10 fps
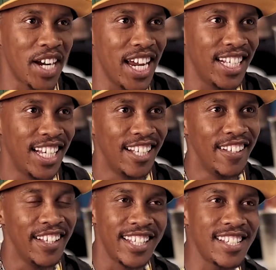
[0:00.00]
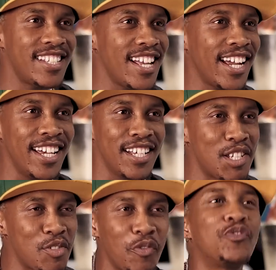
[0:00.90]
right? This nigga
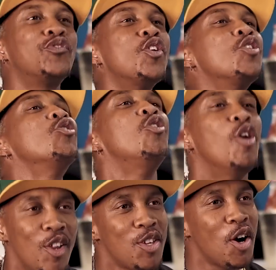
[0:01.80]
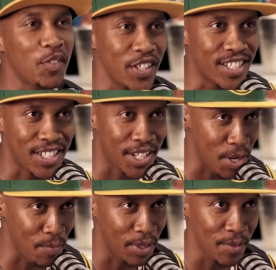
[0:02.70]
is full of
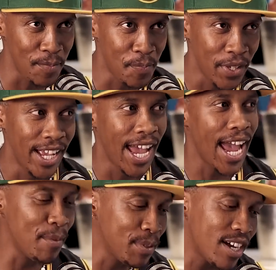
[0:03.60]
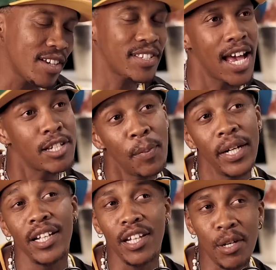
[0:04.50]
entertainment. And because I
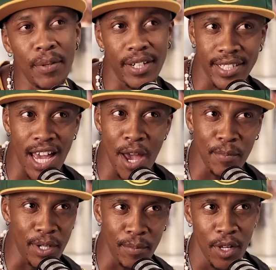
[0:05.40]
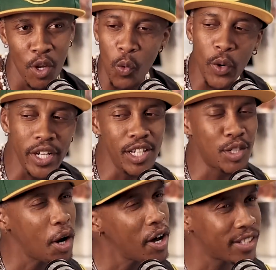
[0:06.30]
spent a little bit of time with him, when he
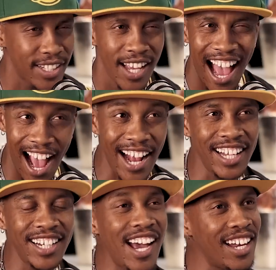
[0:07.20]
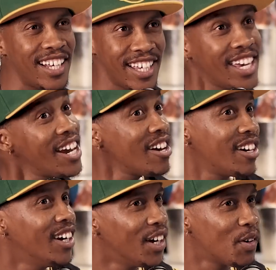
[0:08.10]
talks, I can kind of
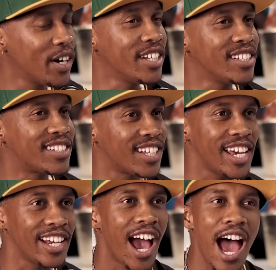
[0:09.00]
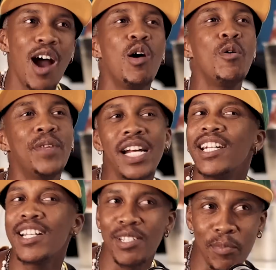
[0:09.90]
hear what he's saying. I hope
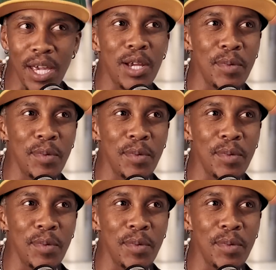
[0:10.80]
that doesn't make